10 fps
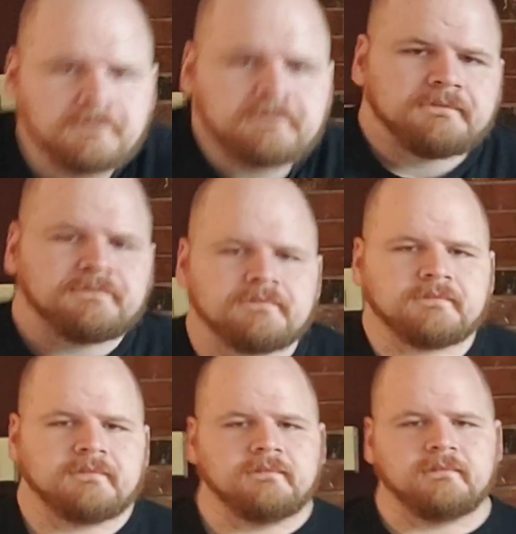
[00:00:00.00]

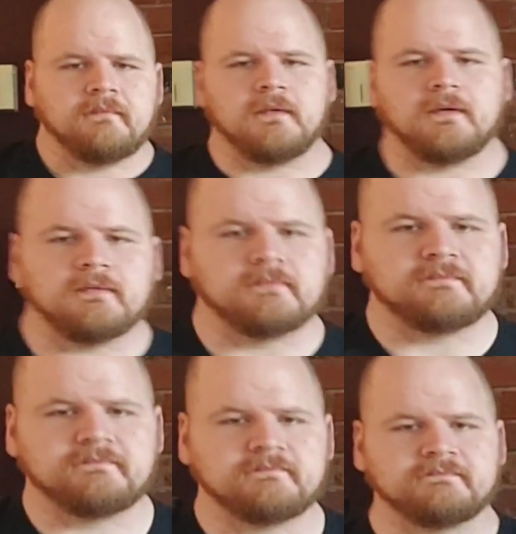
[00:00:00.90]

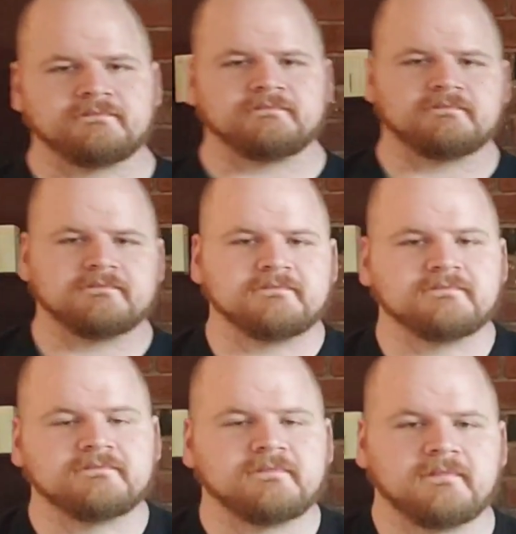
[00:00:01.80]

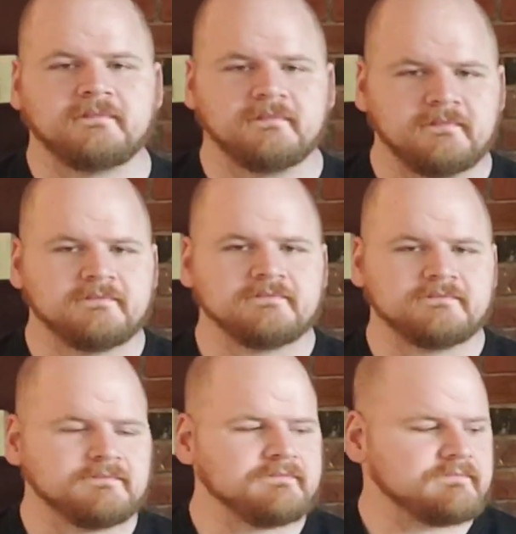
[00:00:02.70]

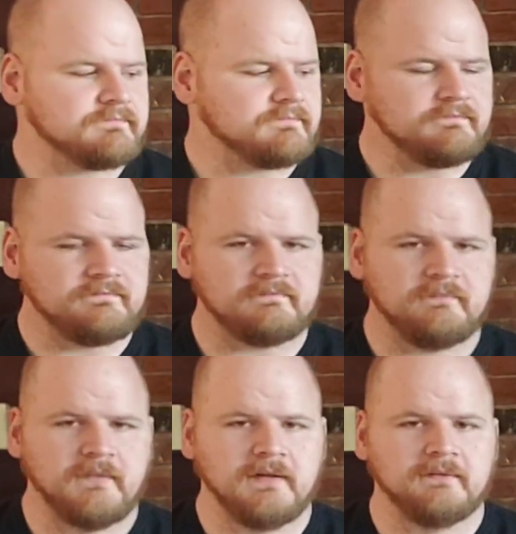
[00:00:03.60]

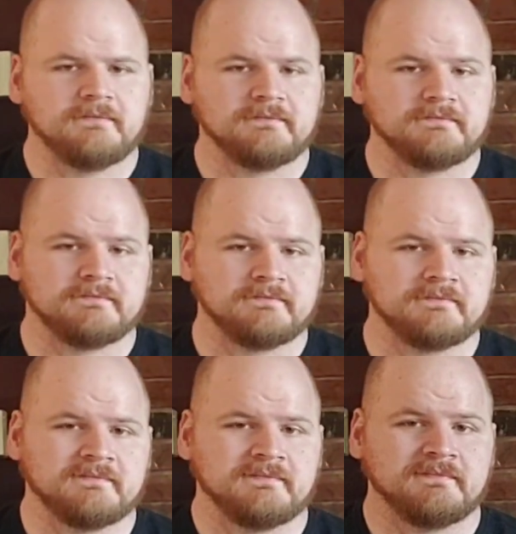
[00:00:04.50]

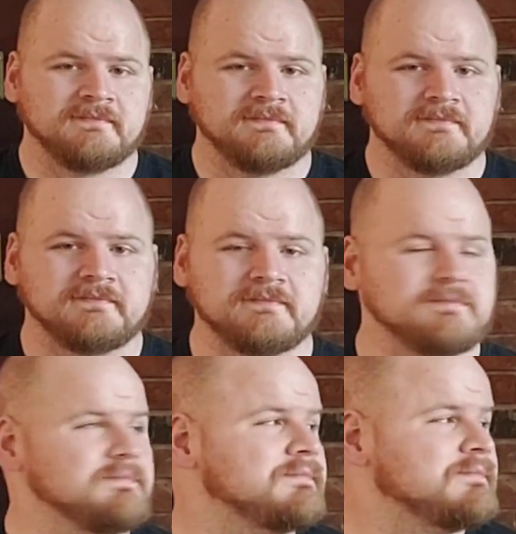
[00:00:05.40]

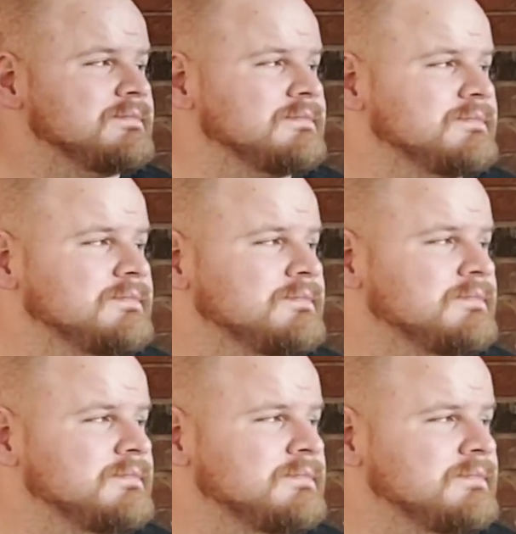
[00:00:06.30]

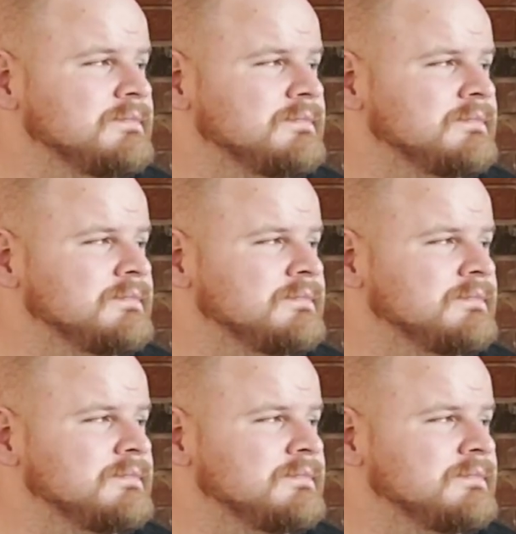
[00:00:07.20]
This person isn't speaking.